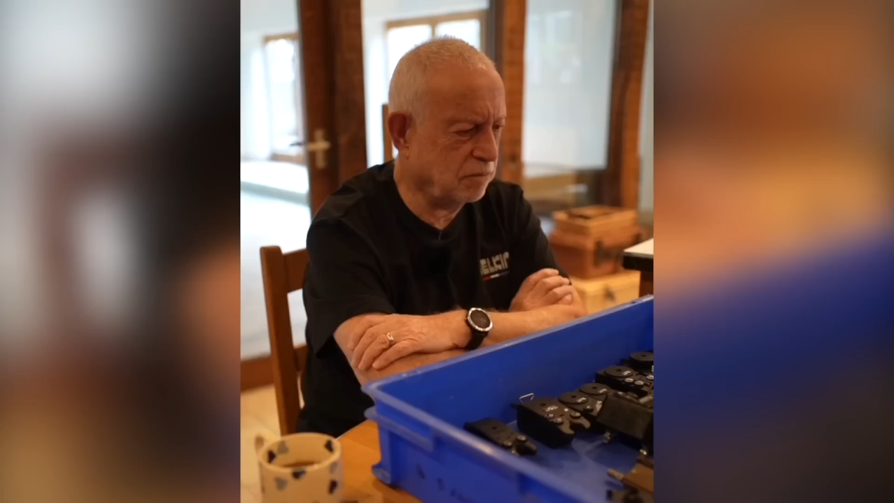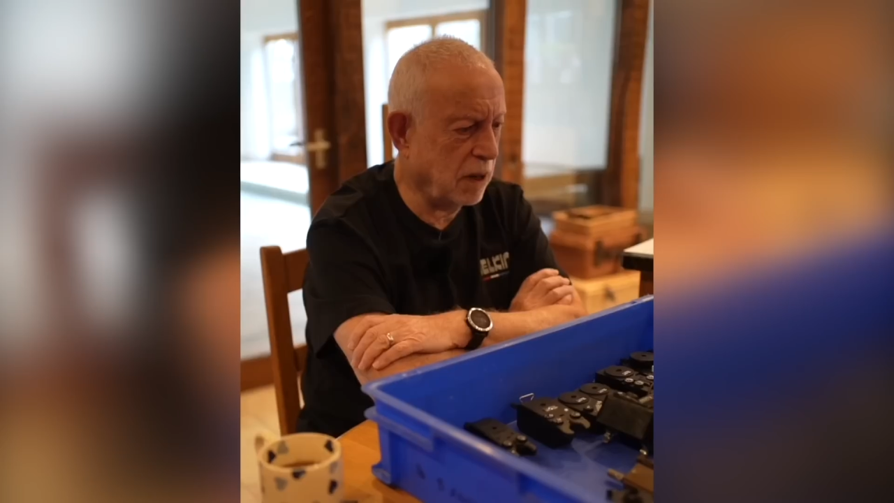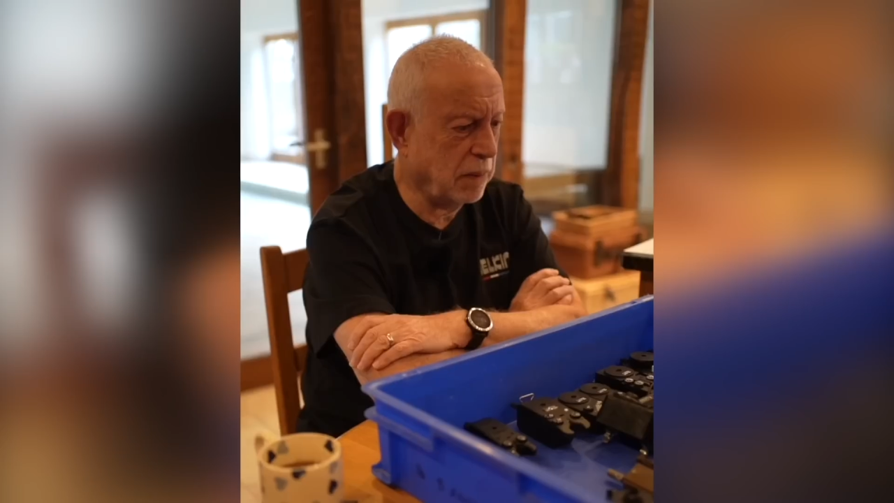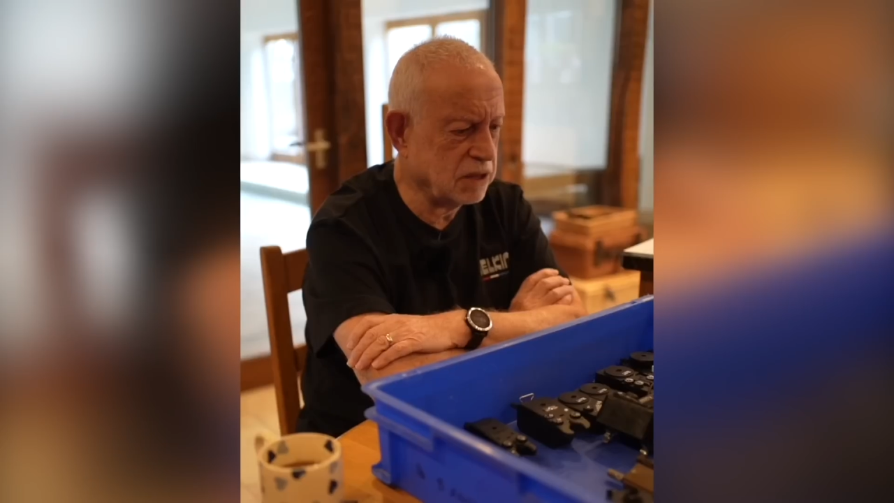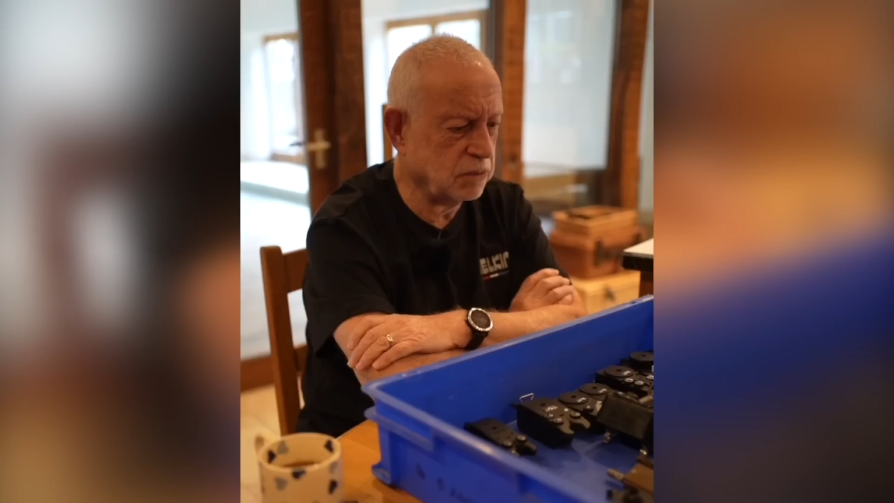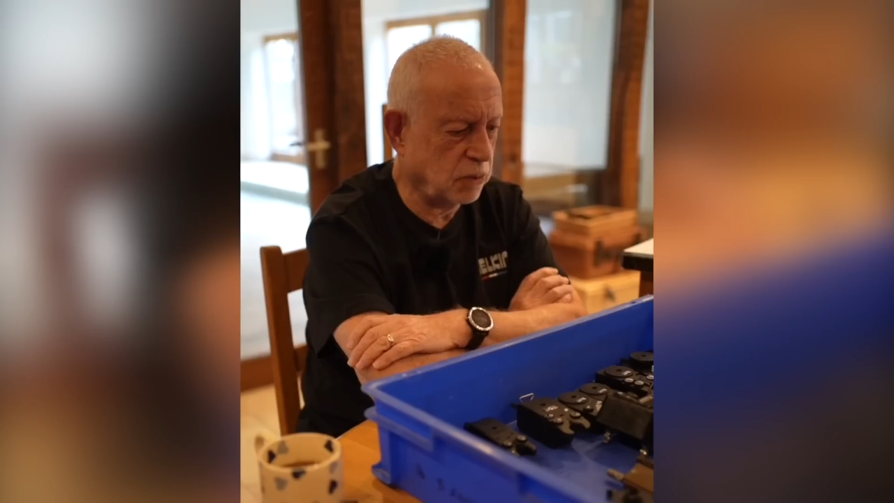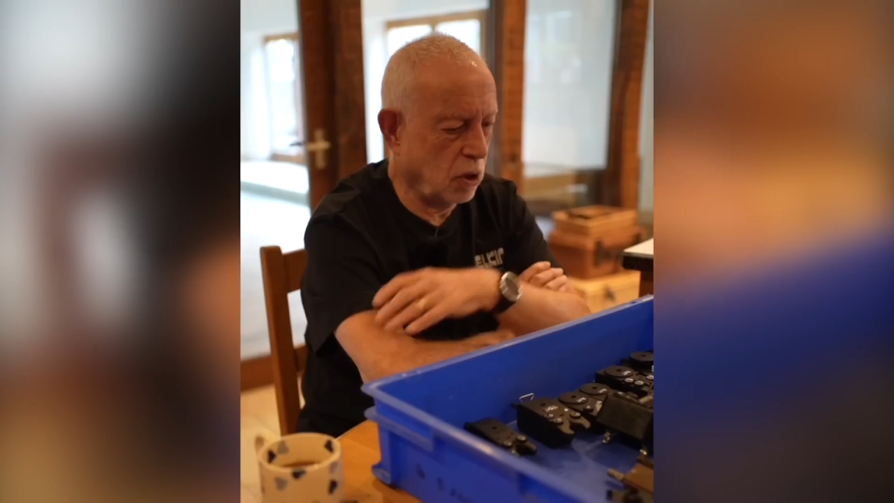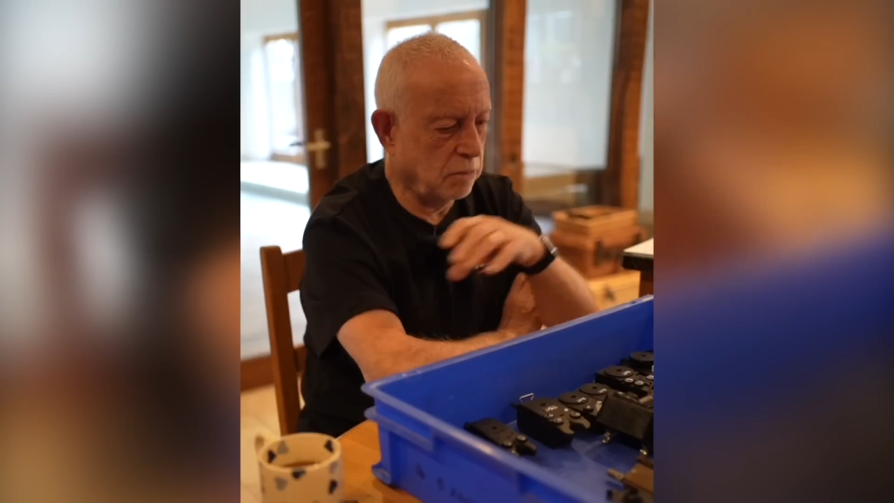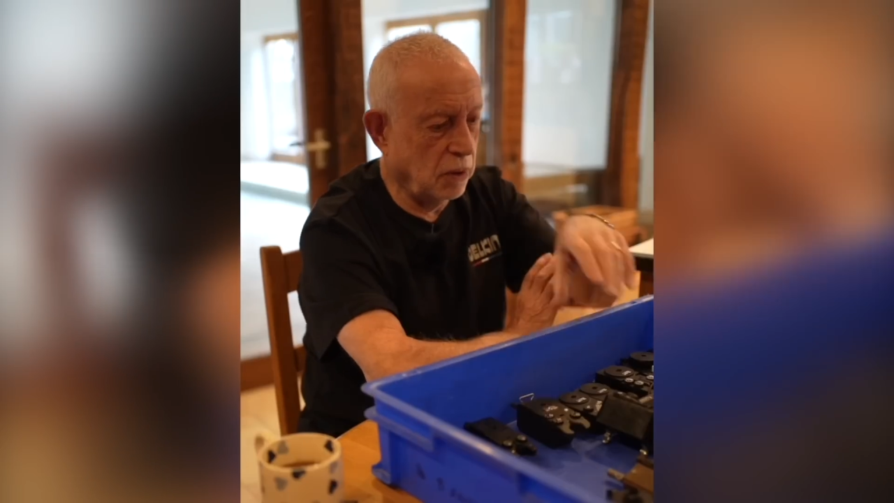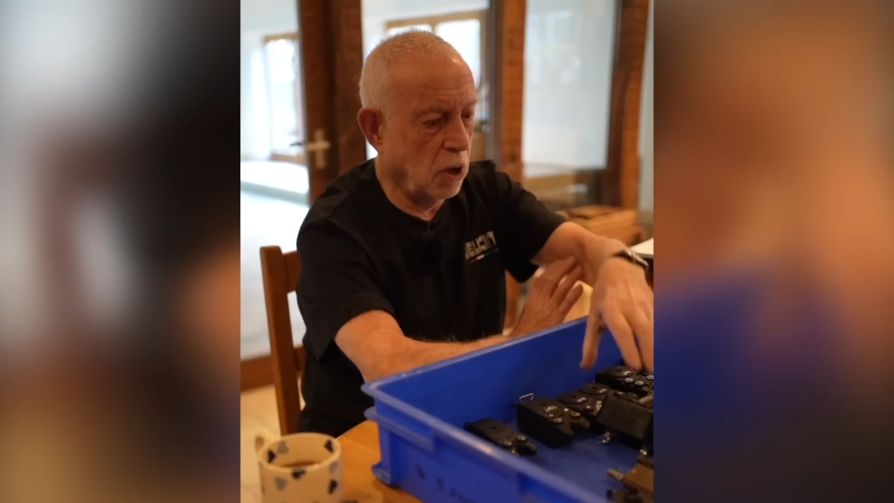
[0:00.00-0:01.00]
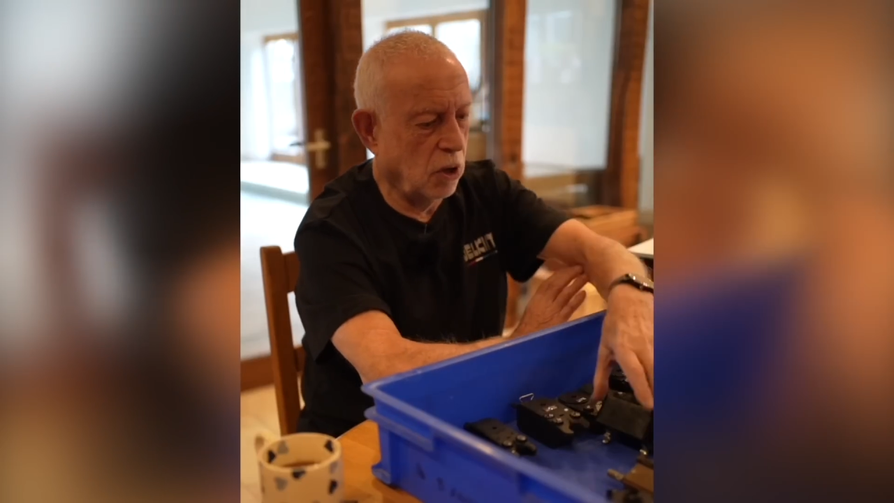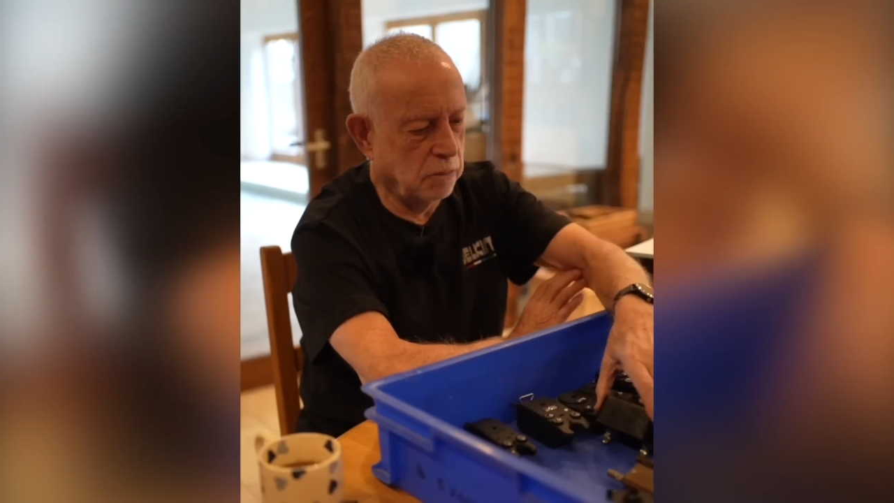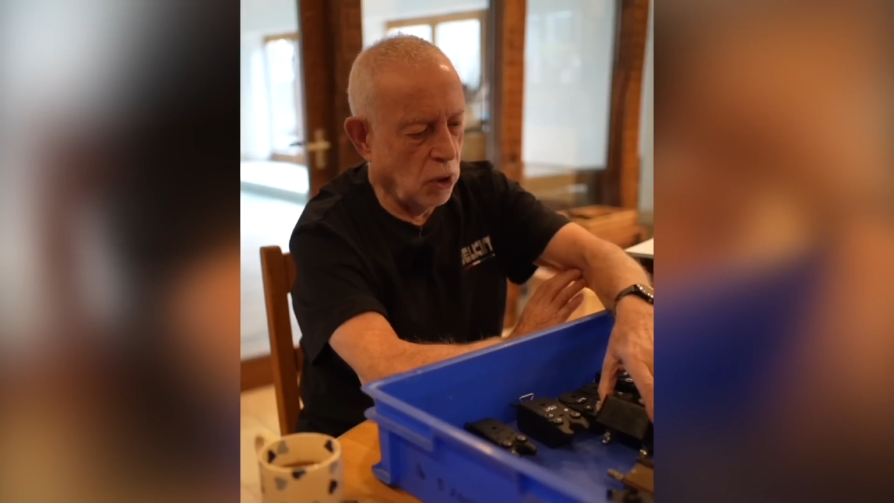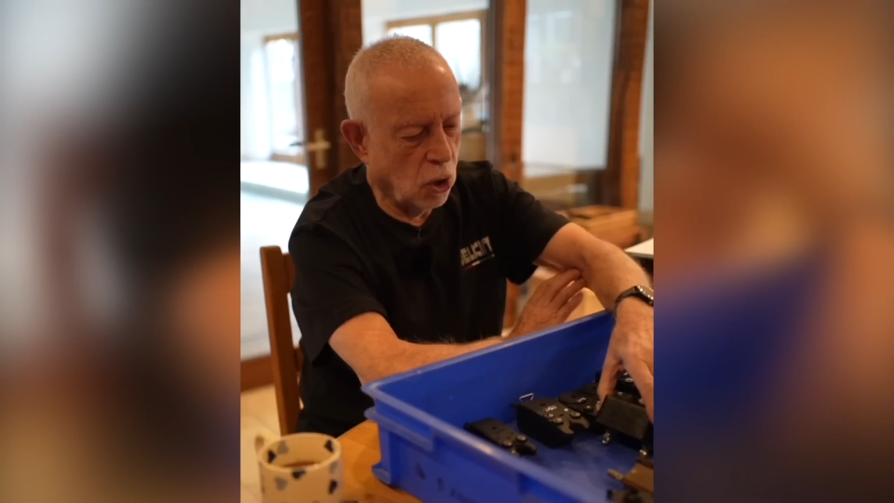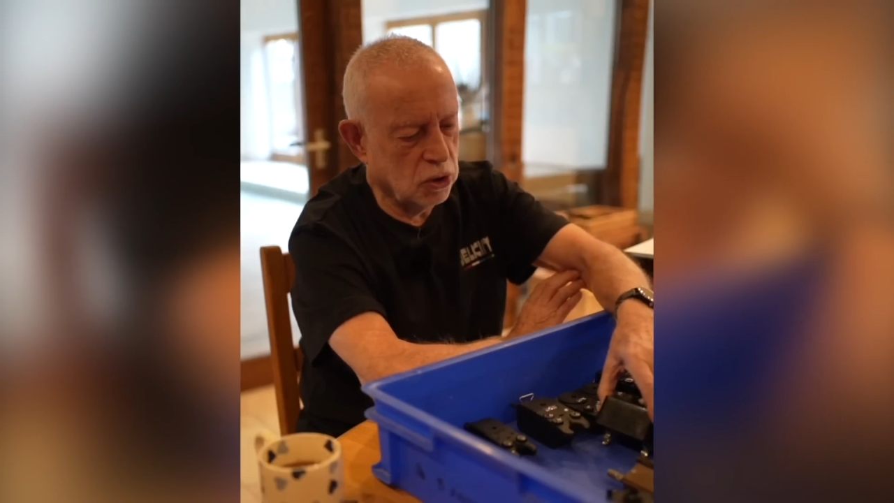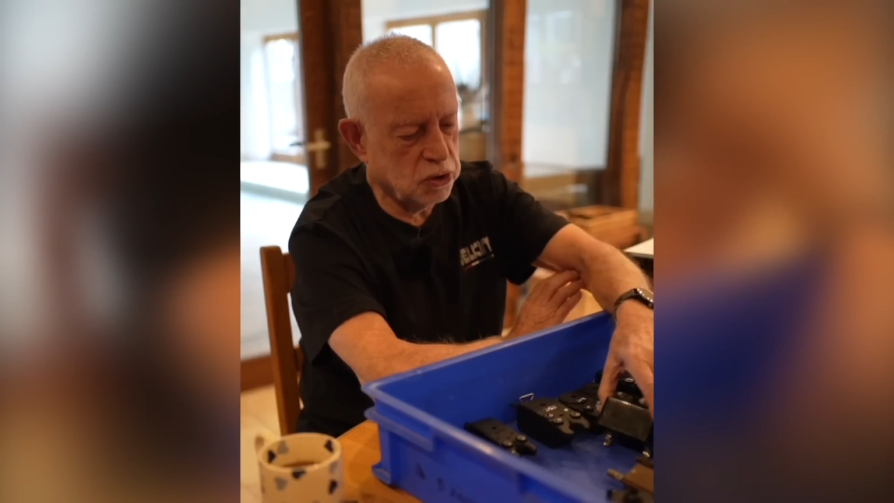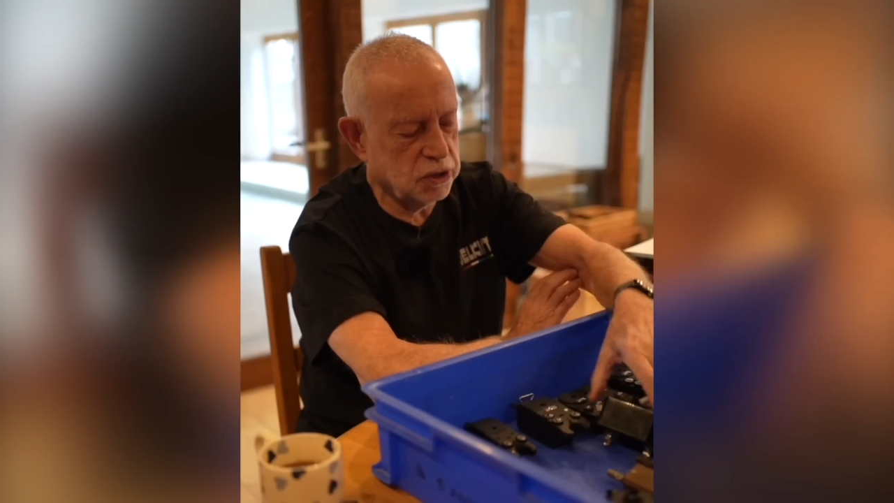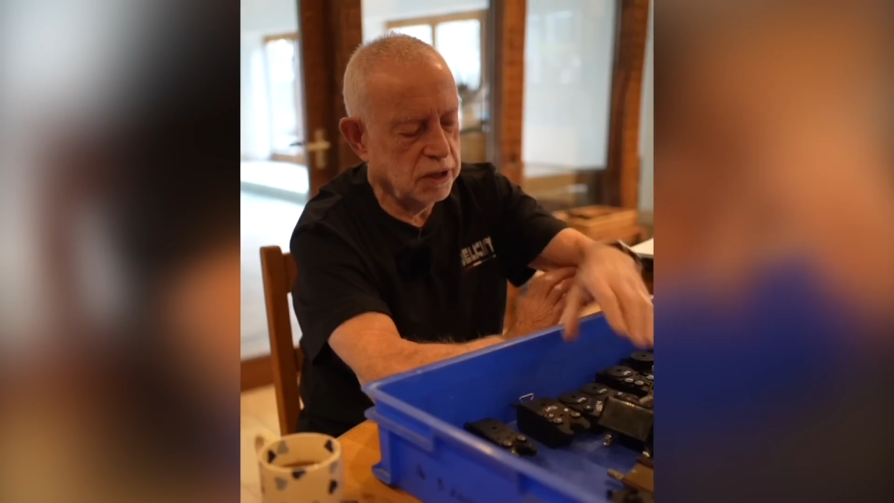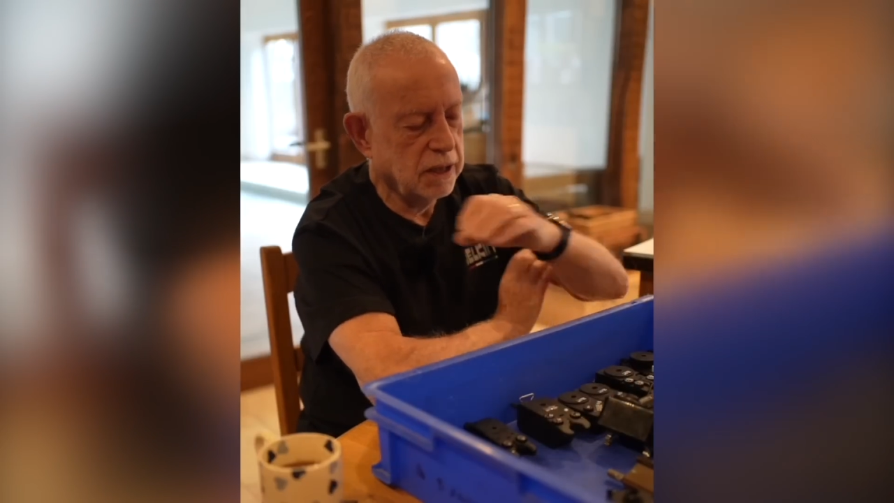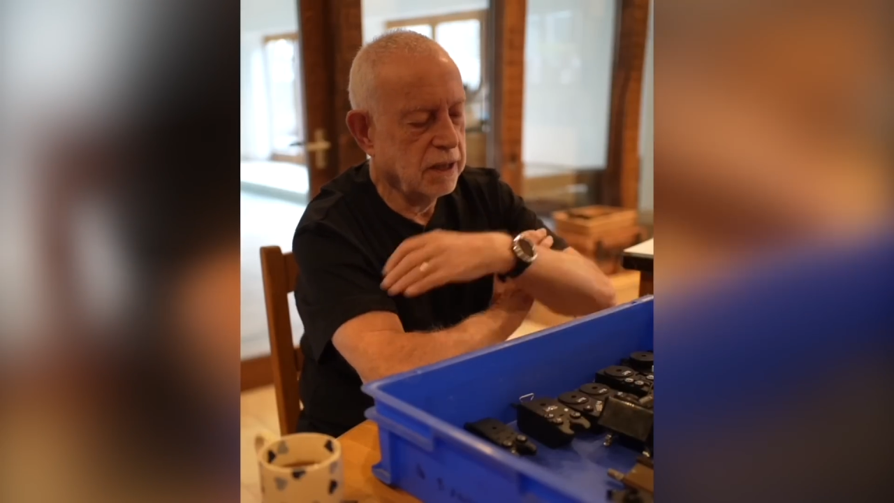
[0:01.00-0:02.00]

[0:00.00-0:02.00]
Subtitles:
buzzer box,